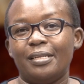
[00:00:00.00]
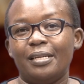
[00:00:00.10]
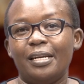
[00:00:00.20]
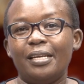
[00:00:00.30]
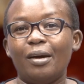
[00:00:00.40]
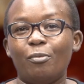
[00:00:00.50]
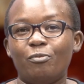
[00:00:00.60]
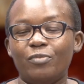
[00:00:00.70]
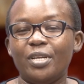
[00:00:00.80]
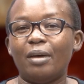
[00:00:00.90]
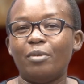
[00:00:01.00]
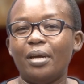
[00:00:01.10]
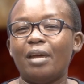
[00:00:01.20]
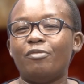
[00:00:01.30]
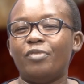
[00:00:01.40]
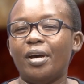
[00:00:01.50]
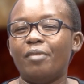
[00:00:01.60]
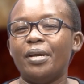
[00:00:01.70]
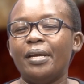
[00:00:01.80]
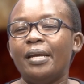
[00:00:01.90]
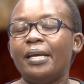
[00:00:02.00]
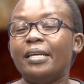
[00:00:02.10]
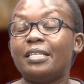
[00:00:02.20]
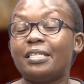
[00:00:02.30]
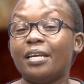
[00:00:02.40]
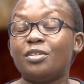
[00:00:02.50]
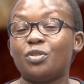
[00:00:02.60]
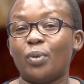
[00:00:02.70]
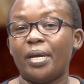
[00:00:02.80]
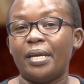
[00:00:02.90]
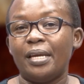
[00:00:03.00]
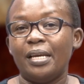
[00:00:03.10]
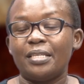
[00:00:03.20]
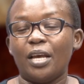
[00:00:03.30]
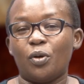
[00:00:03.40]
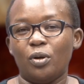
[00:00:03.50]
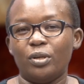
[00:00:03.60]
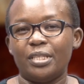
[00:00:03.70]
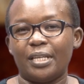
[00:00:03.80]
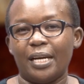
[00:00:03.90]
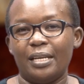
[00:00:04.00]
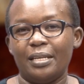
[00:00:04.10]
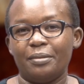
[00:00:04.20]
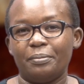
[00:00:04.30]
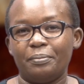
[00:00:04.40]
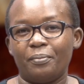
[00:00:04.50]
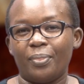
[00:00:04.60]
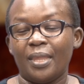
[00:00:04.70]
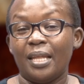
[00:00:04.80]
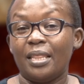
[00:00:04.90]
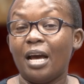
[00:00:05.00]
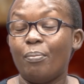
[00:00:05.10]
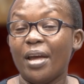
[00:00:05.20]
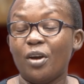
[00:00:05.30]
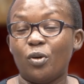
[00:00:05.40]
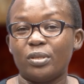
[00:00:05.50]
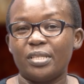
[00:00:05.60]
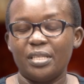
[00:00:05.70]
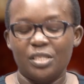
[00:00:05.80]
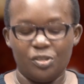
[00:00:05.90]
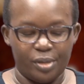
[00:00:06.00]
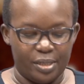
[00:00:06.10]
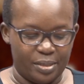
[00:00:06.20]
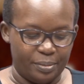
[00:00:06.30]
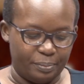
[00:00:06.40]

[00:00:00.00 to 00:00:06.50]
in a very intense way psychologically, thereby causing stress.